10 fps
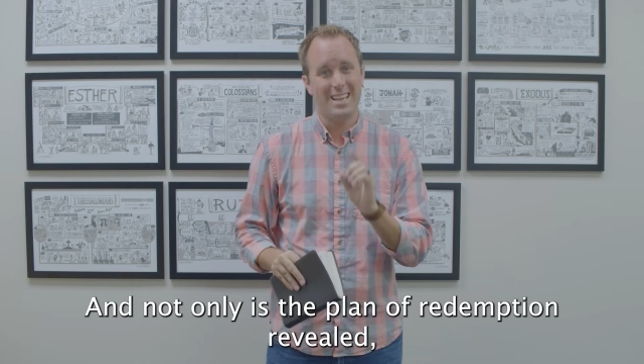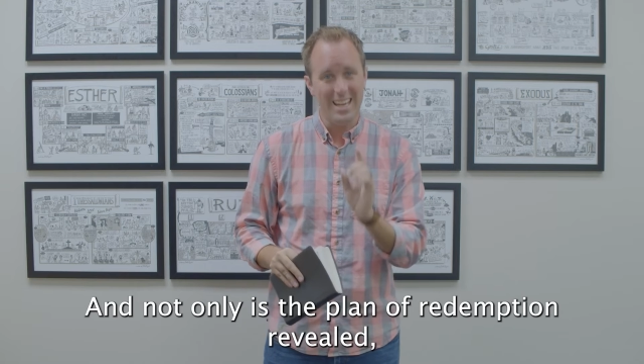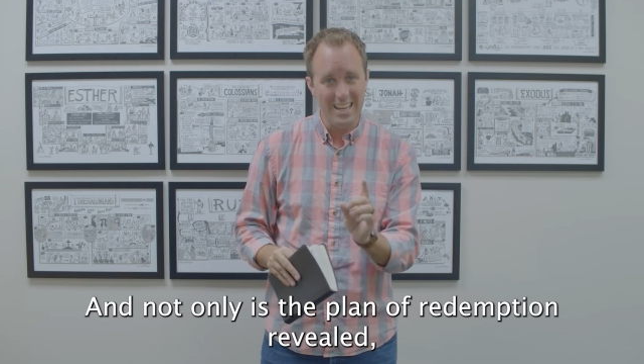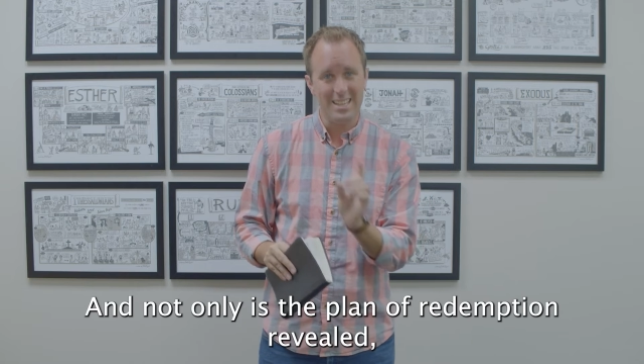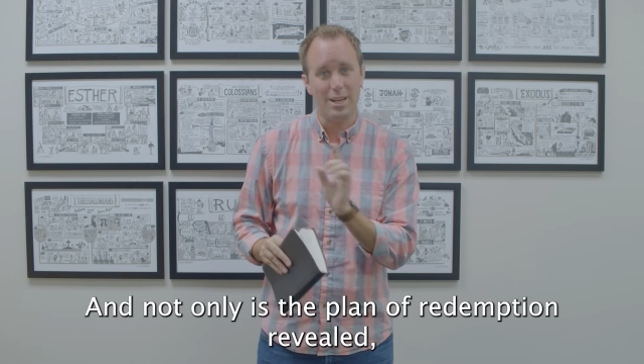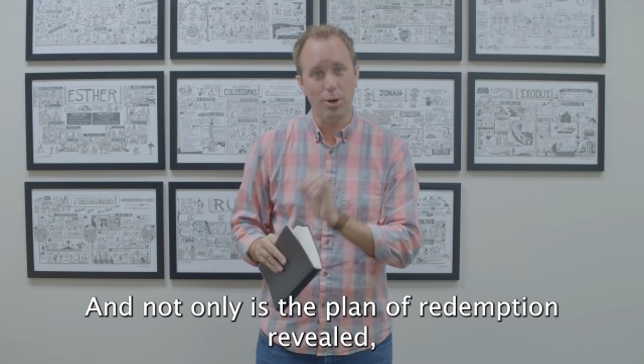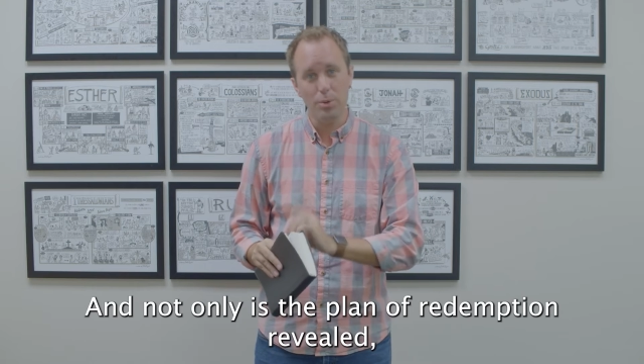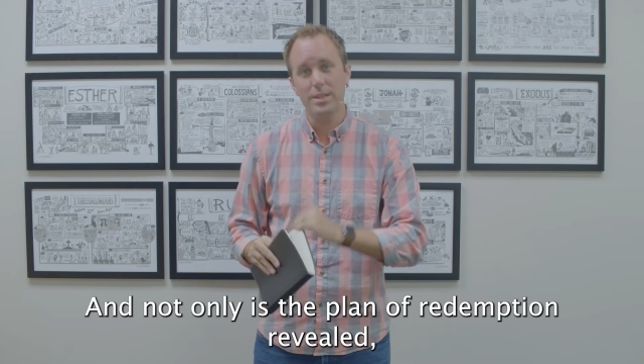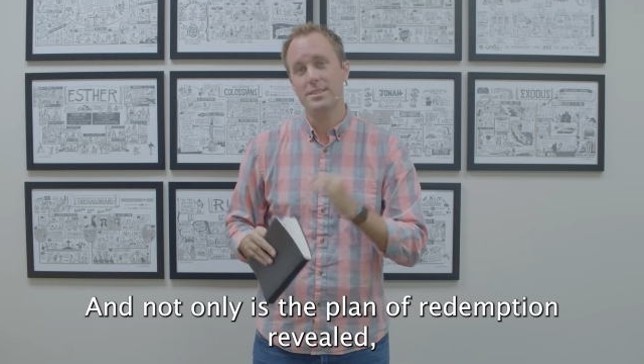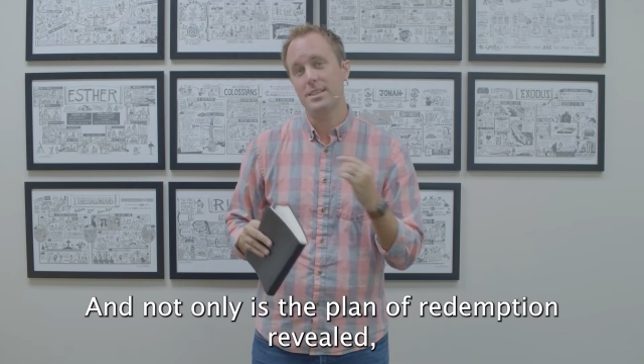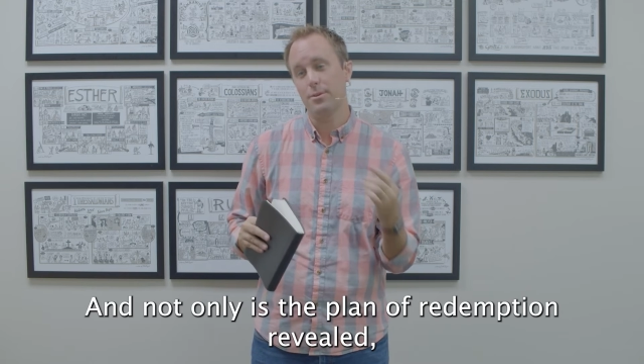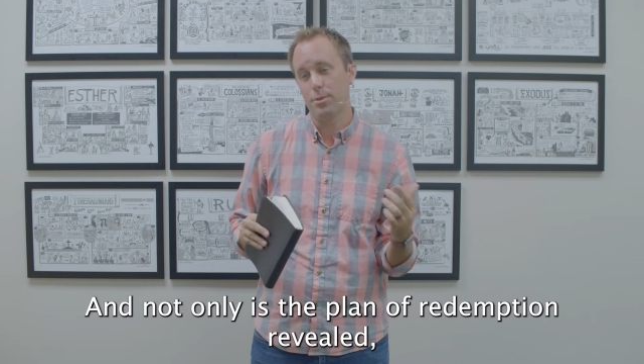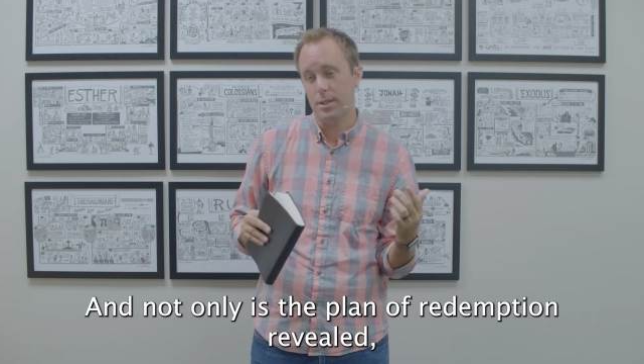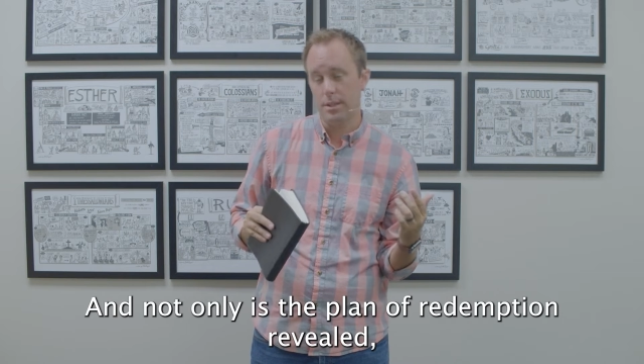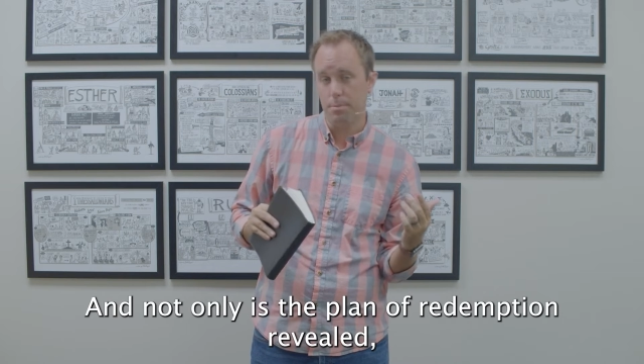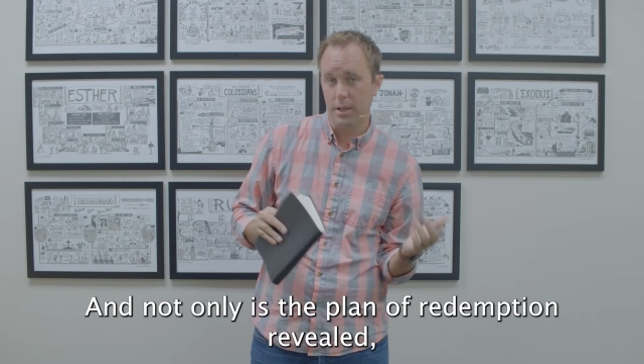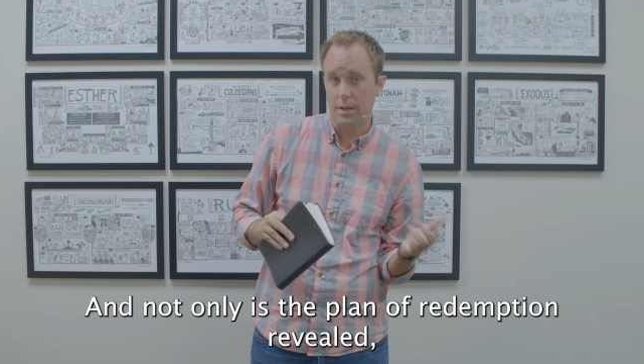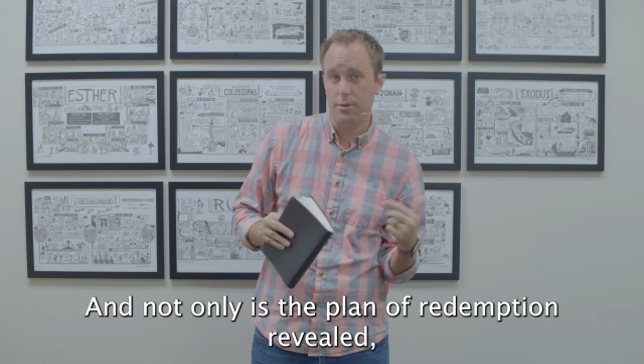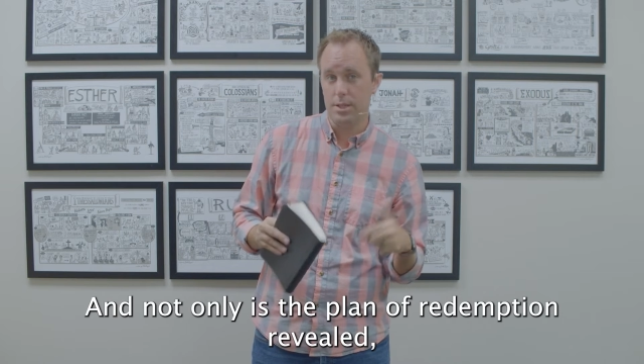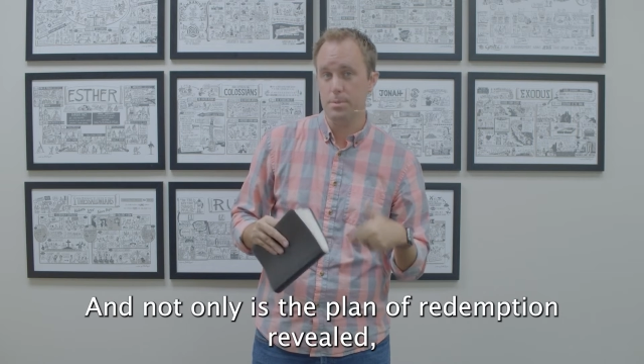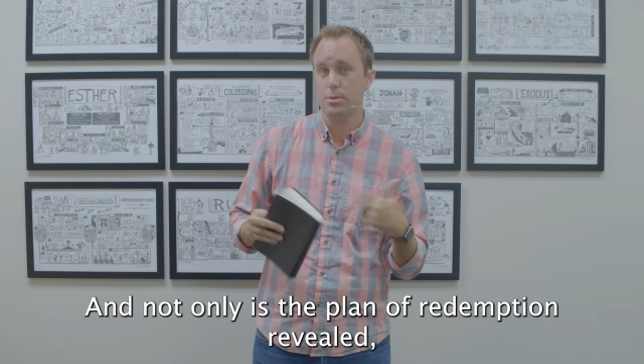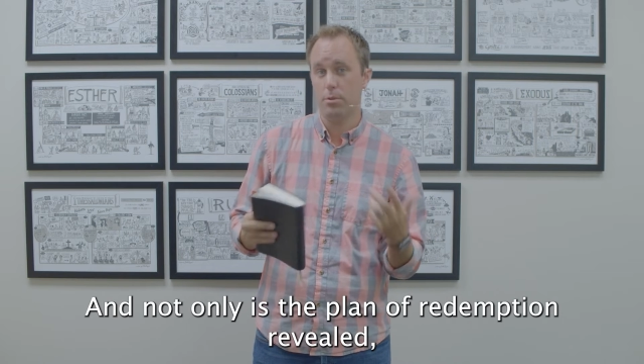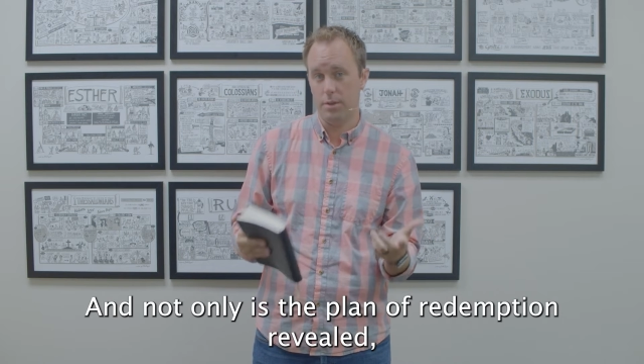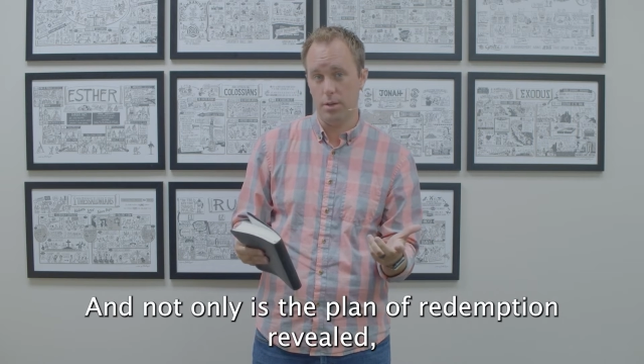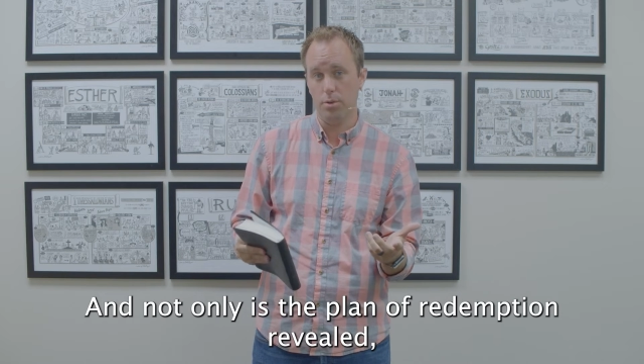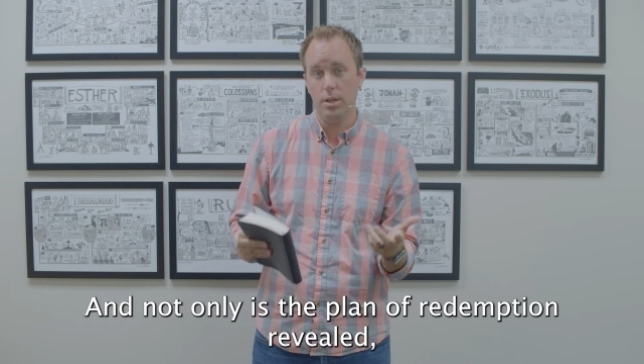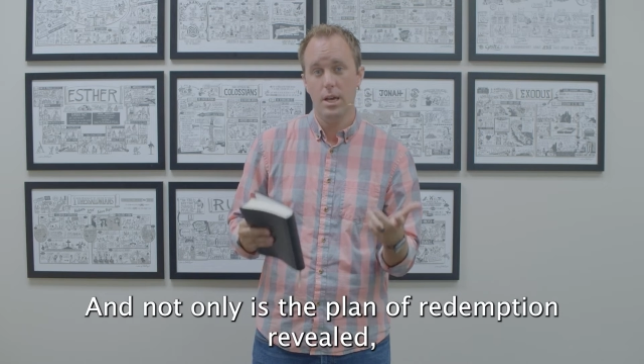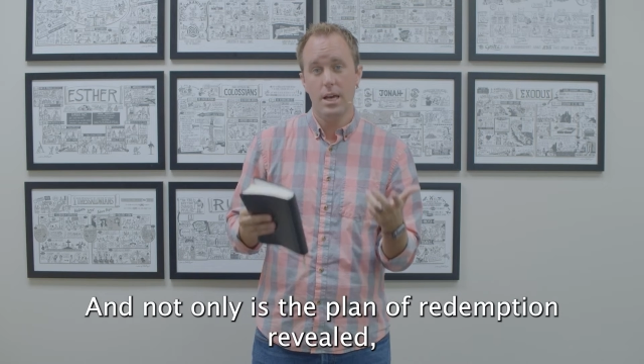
And not only is the plan of redemption revealed,